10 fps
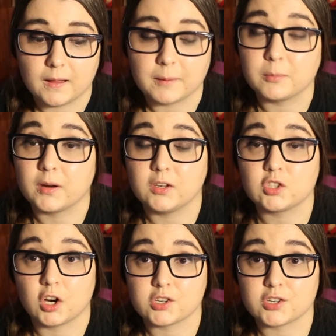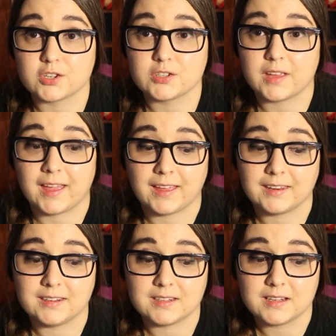I bring chargers
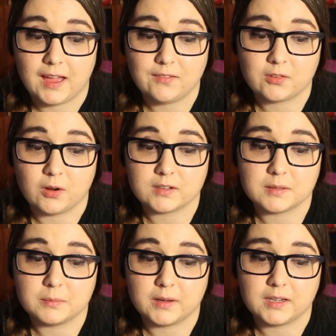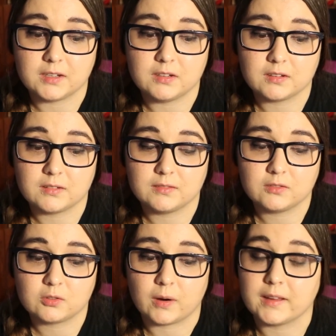and have contemplated
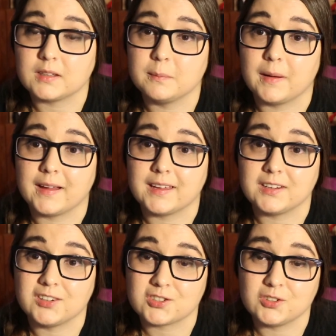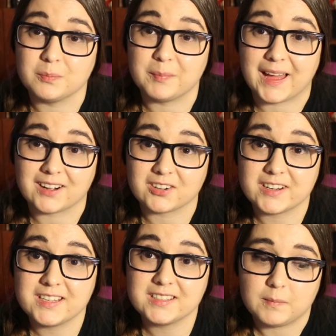trying to buy additional
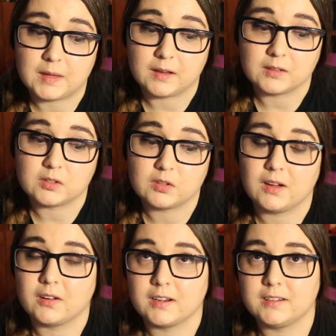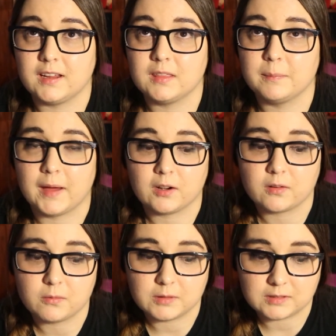batteries because on a day the
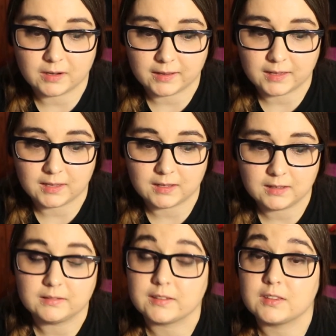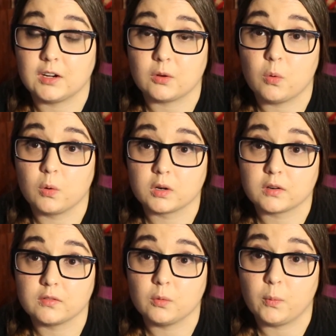battery was dying less than a quarter
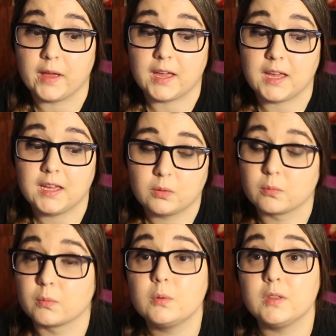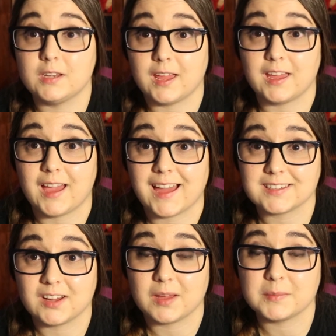of the way through the day at
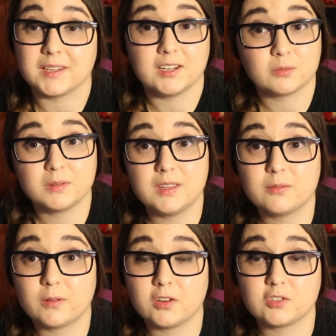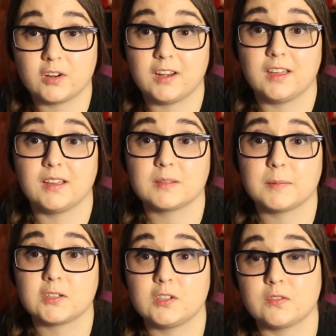times, and it's really frustrating,
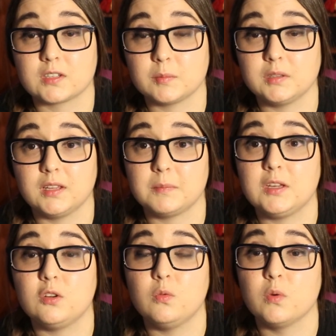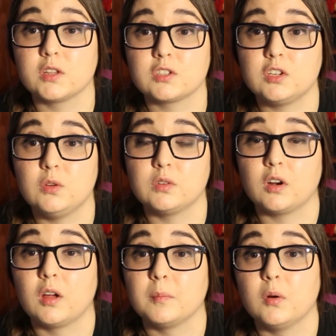especially for someone like me who wants to use it
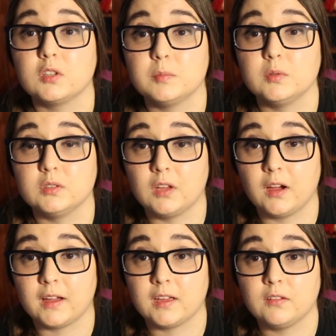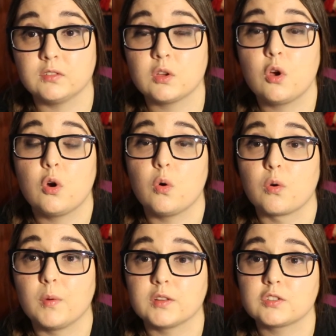on multiple dives or
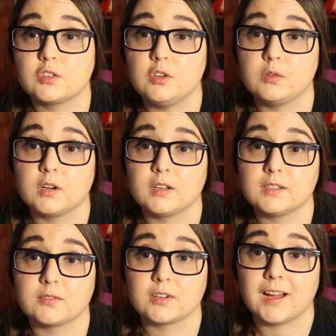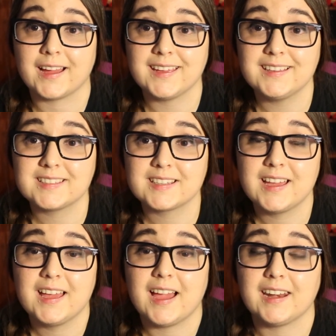wants to use it on different hikes
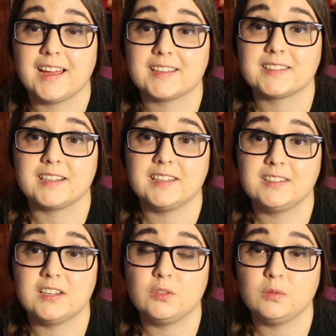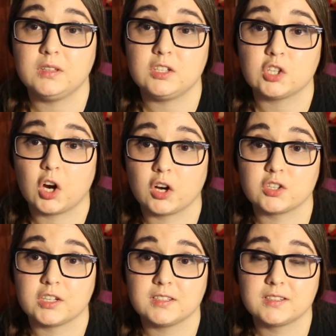and has to continually charge
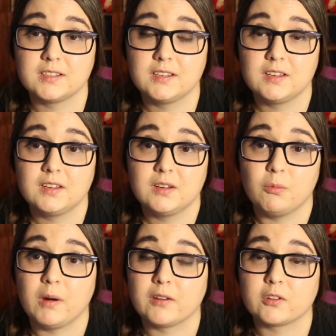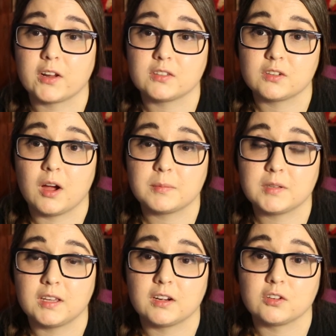it whenever I stop to
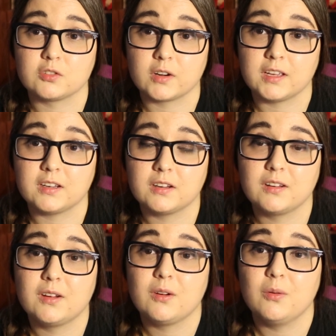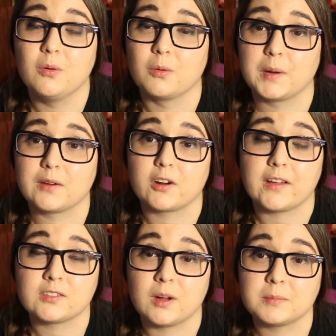get a drink or whenever I
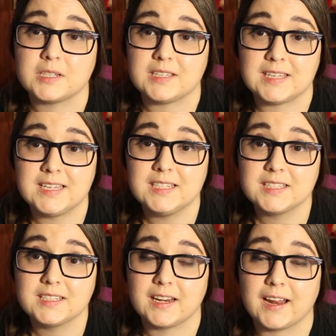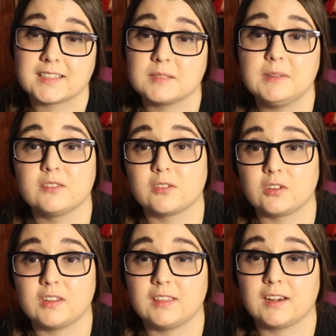stop to eat. It has to be the
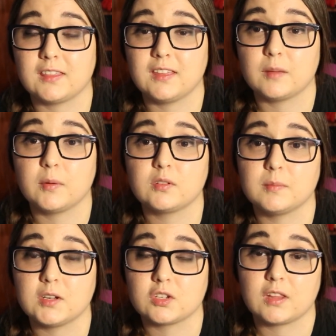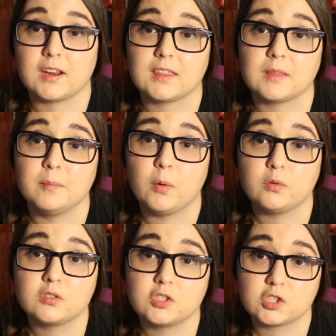first thing that I think about to make sure that I get the
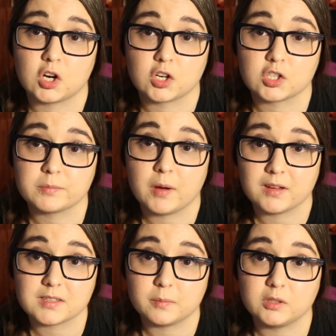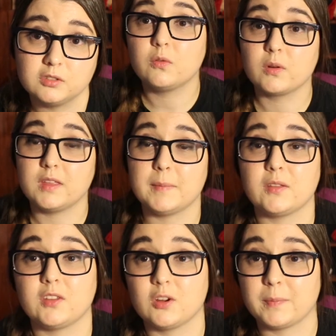most charge possible. For the amount
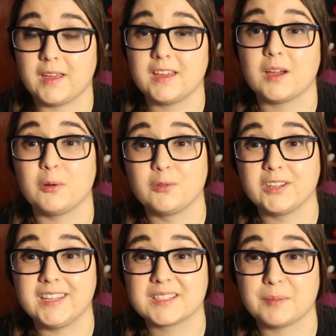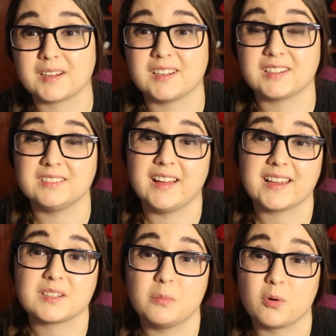that you're paying, I would really expect it to
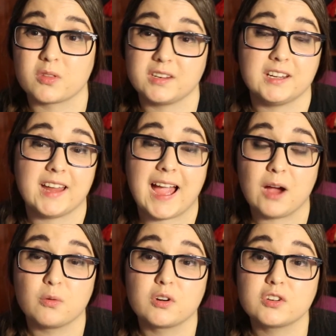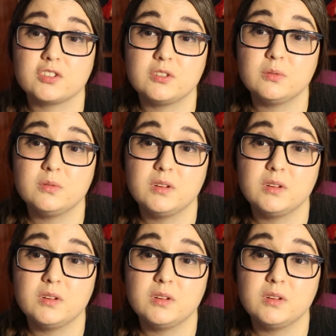last more than an hour or two,